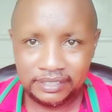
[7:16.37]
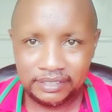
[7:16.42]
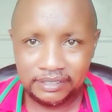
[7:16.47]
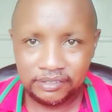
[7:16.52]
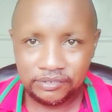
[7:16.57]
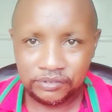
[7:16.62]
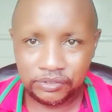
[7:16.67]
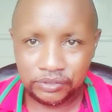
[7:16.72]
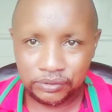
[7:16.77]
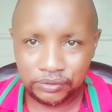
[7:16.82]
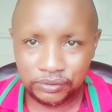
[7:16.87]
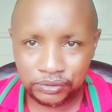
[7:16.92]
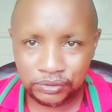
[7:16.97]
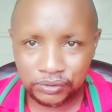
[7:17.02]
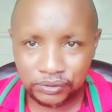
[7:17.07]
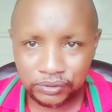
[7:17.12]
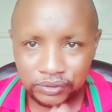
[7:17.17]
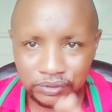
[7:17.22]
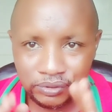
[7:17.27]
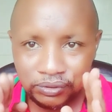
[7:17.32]
for those
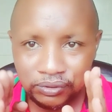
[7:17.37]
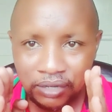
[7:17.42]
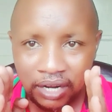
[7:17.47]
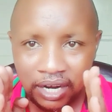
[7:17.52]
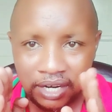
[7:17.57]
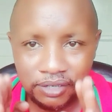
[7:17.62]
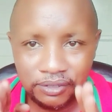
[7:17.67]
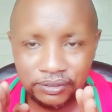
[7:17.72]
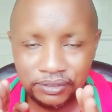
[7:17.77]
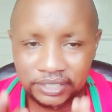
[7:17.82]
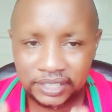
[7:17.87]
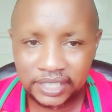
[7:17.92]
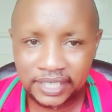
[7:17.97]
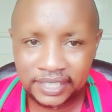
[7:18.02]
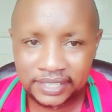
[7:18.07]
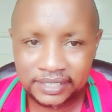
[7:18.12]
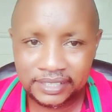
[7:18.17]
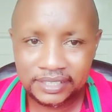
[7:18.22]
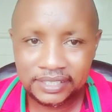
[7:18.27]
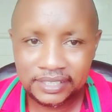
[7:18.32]
who do anal
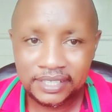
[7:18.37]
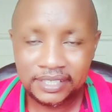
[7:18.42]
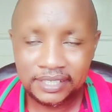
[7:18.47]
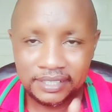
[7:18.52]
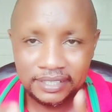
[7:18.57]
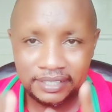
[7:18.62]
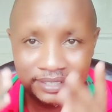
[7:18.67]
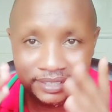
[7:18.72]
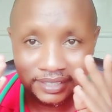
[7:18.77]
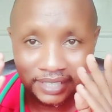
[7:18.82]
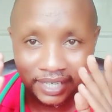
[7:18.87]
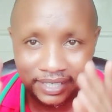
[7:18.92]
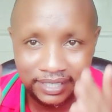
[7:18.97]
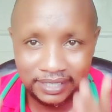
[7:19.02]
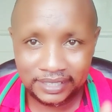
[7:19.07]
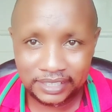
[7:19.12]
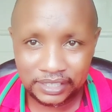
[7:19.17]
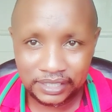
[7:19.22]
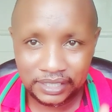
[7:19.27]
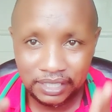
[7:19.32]
sex, it's a
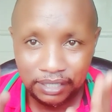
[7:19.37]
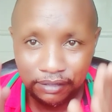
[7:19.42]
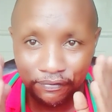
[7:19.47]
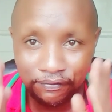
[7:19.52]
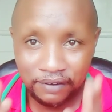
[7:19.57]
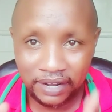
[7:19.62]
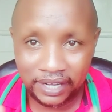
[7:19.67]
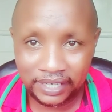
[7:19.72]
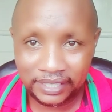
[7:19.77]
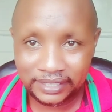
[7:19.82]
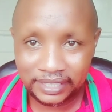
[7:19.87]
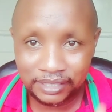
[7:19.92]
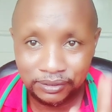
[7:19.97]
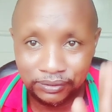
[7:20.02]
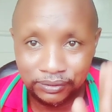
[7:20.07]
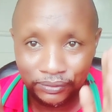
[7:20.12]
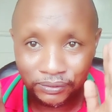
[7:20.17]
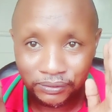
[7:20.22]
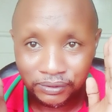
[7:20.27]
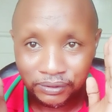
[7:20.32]
risk factor
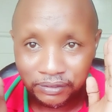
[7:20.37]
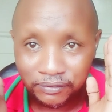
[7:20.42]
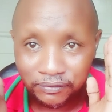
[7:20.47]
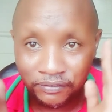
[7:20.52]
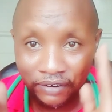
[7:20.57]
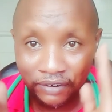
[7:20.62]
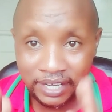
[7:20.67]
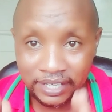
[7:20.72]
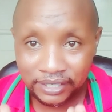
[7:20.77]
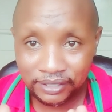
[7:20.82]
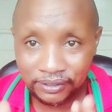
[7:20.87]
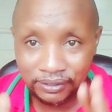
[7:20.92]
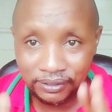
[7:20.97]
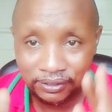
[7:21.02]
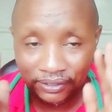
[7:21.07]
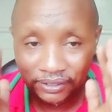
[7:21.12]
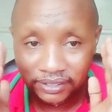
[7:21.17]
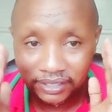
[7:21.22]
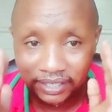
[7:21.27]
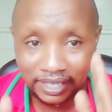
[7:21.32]
to
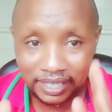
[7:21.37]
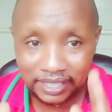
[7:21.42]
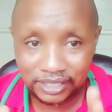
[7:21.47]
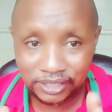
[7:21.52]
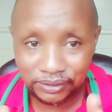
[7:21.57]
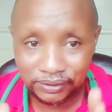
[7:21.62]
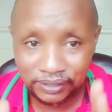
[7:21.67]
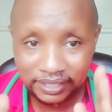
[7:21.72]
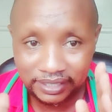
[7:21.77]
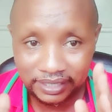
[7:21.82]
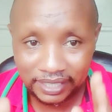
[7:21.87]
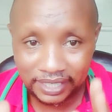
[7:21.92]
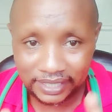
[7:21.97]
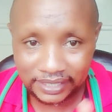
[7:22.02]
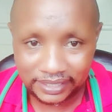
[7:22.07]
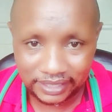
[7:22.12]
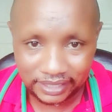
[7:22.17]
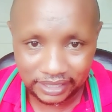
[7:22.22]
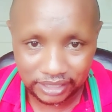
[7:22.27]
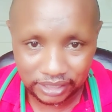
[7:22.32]
viral
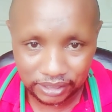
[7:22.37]
gastroenteritis.